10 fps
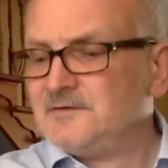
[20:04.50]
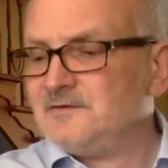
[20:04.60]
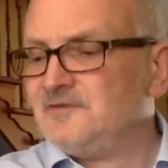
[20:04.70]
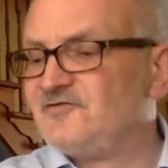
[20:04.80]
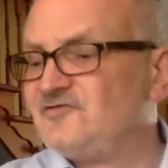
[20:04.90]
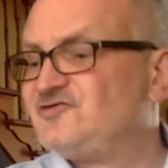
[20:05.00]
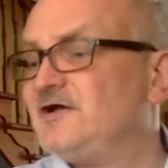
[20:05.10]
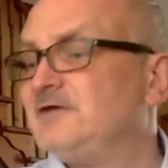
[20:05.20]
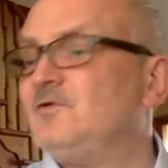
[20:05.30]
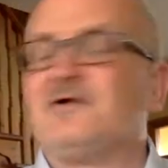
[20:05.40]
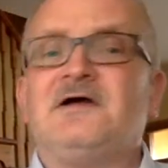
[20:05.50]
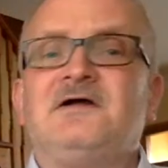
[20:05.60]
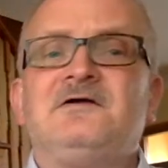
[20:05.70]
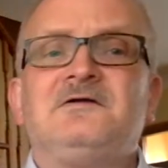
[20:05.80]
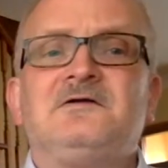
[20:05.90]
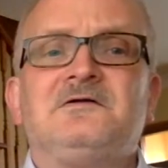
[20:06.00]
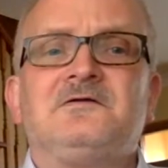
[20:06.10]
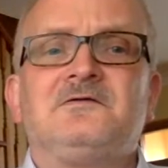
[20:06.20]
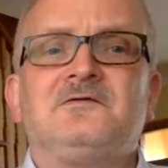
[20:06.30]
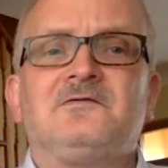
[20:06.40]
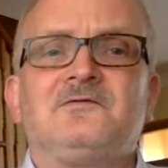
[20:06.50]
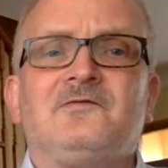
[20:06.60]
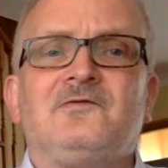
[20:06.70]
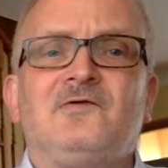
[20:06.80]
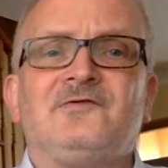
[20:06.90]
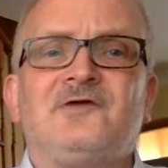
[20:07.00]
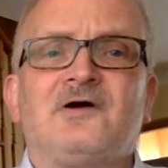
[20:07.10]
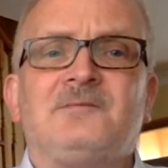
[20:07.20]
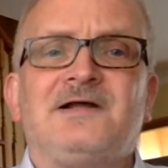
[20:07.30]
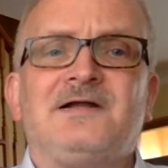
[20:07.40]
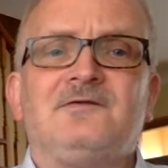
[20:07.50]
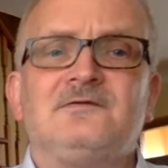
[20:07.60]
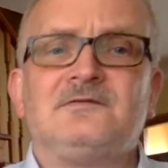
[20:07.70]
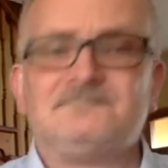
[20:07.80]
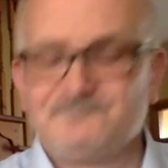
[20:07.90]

this is Sheerwater The Golden Archipelago.